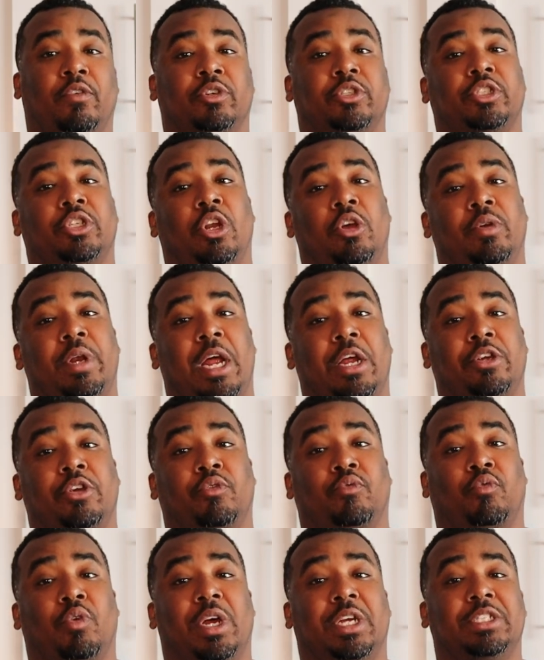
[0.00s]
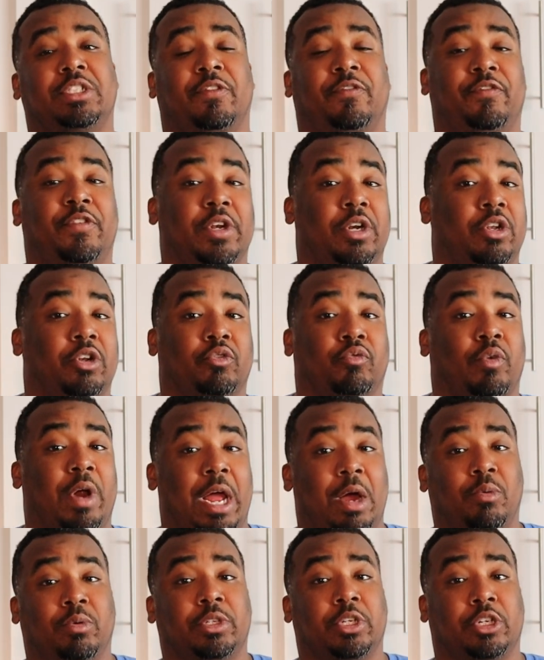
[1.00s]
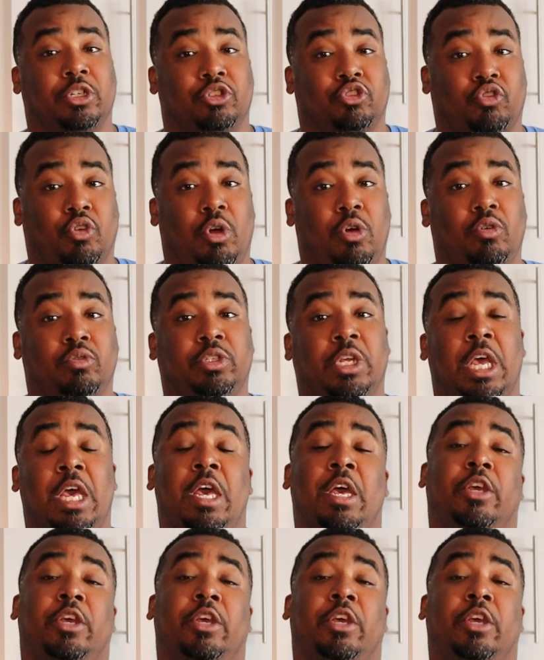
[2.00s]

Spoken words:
or slow down your run to fiddle around with the controls.